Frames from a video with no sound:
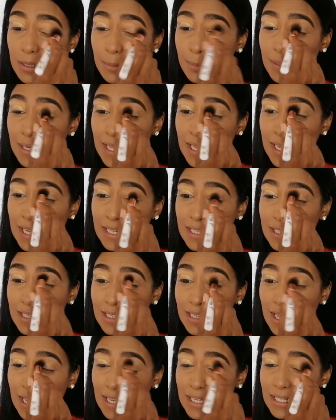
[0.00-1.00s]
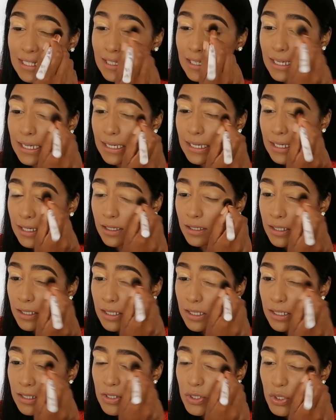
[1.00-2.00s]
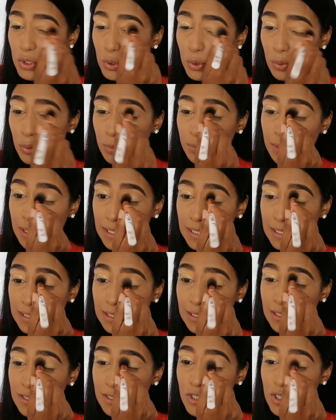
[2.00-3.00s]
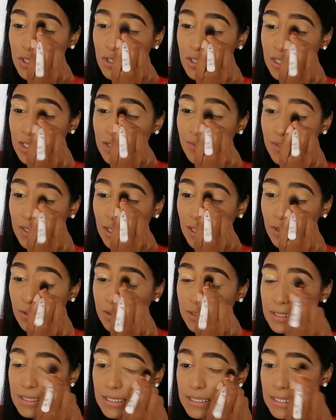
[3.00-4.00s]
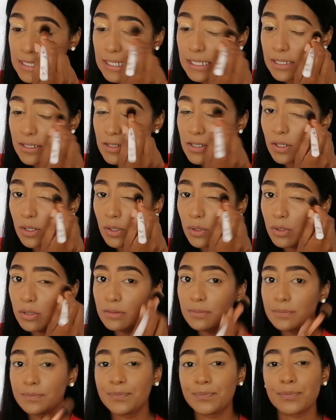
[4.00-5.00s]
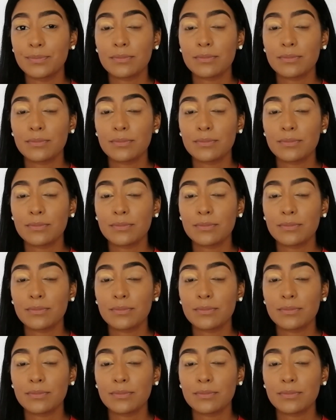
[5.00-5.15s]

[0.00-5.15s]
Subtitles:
apply a light layer to my lid just to even out the skin tone,